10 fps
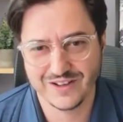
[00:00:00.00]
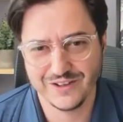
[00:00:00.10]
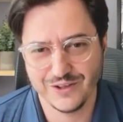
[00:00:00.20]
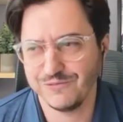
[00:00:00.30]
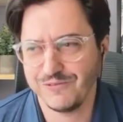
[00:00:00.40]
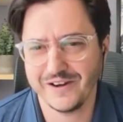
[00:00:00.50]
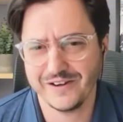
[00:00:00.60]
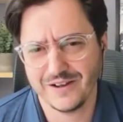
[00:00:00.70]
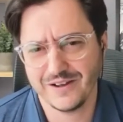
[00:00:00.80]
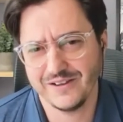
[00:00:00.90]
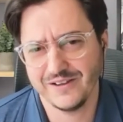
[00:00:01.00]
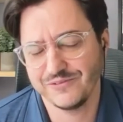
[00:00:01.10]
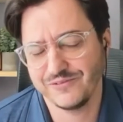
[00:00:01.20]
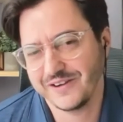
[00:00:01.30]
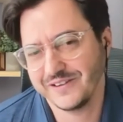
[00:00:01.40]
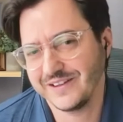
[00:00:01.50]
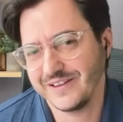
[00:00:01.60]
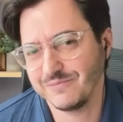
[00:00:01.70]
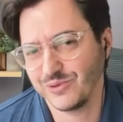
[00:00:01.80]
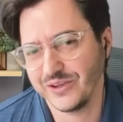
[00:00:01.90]
You fire out, uh, uh, you fire that
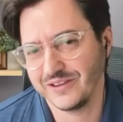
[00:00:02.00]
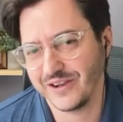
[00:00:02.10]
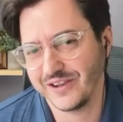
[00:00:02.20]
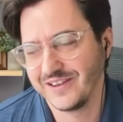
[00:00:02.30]
employee, right?